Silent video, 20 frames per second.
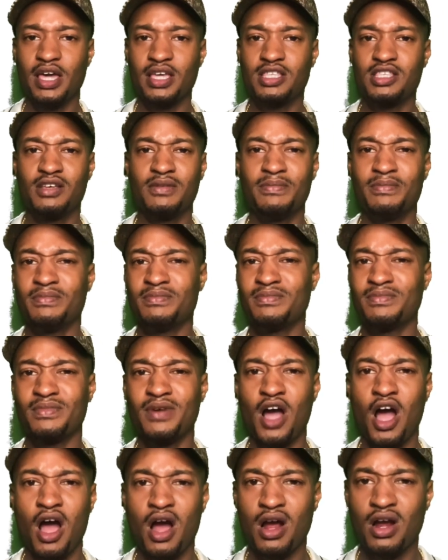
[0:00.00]
some
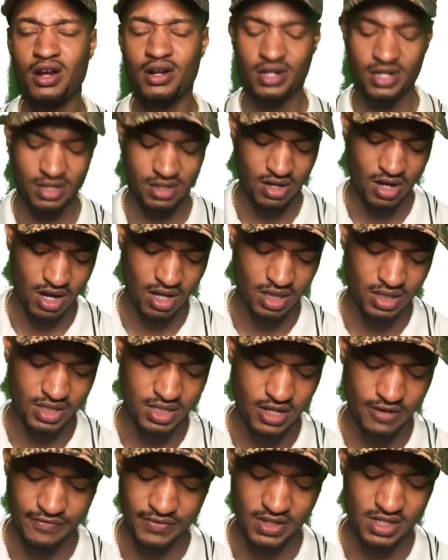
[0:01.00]
art and all this
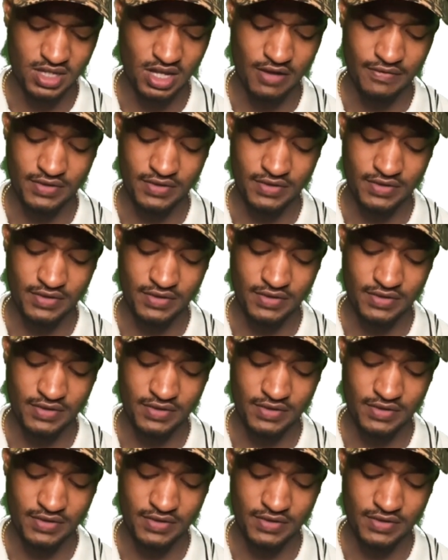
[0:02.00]
different stuff.